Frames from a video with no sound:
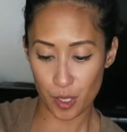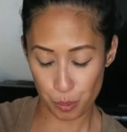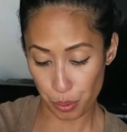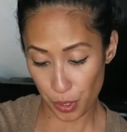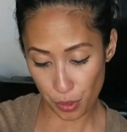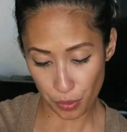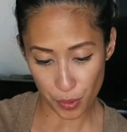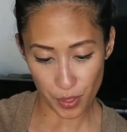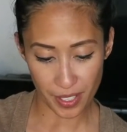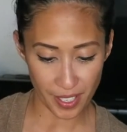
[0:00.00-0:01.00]
it's
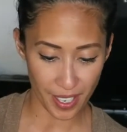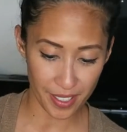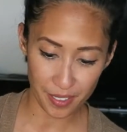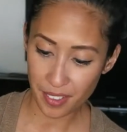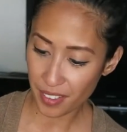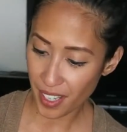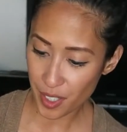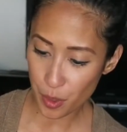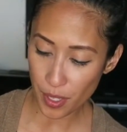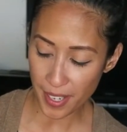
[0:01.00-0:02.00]
beautiful, and I, I I
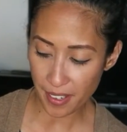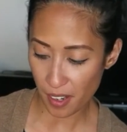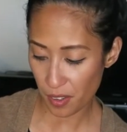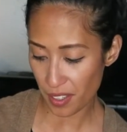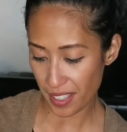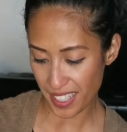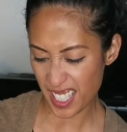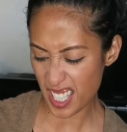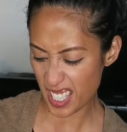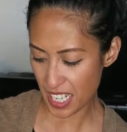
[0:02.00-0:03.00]
do like how the like
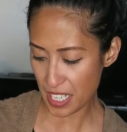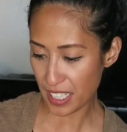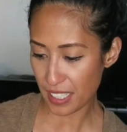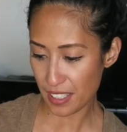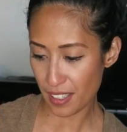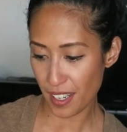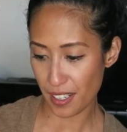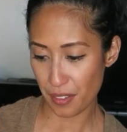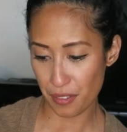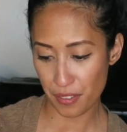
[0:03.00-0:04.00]
staining is
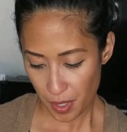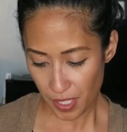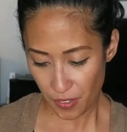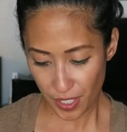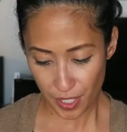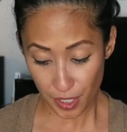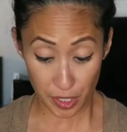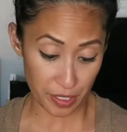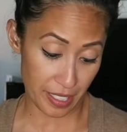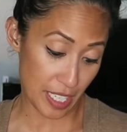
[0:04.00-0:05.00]
kind of giving it a
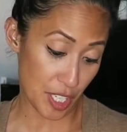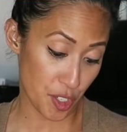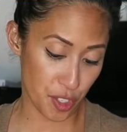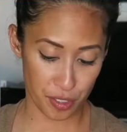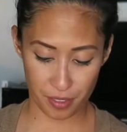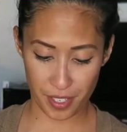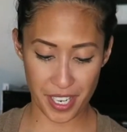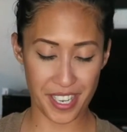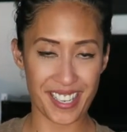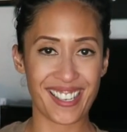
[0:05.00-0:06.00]
little edge.
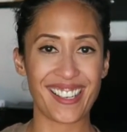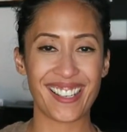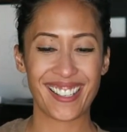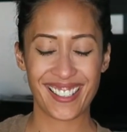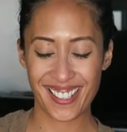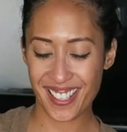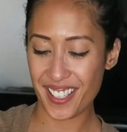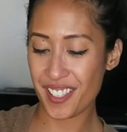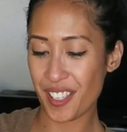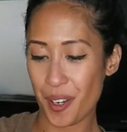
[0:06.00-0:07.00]

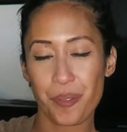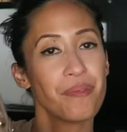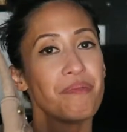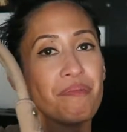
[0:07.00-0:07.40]
So